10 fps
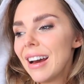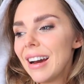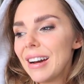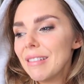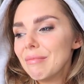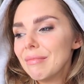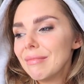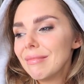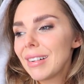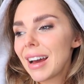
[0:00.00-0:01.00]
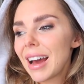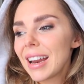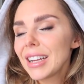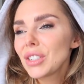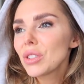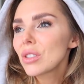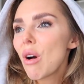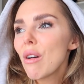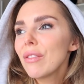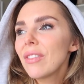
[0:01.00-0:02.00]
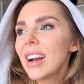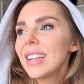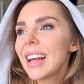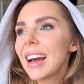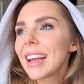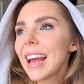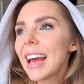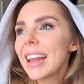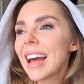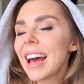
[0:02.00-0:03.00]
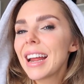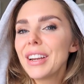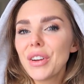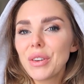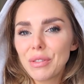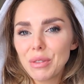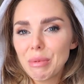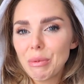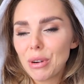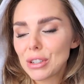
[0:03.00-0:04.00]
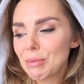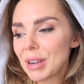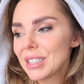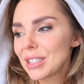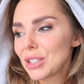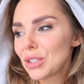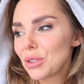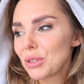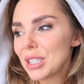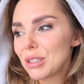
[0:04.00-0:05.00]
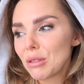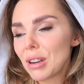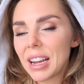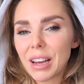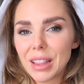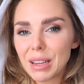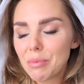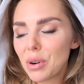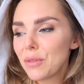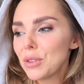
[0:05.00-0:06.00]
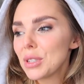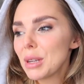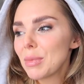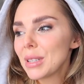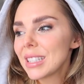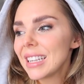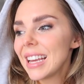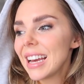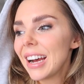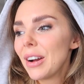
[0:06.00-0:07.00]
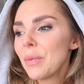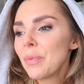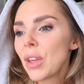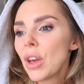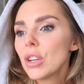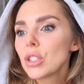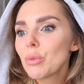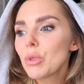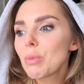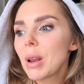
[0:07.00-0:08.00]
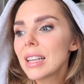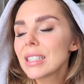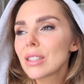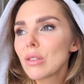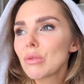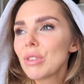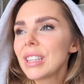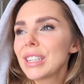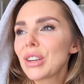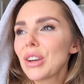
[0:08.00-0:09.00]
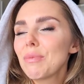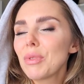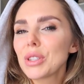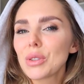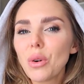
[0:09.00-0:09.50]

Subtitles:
And I just can't find that again. And I know if you've been watching my Insta stories or like I think put a few snippets in here, some of the places look really good, but there's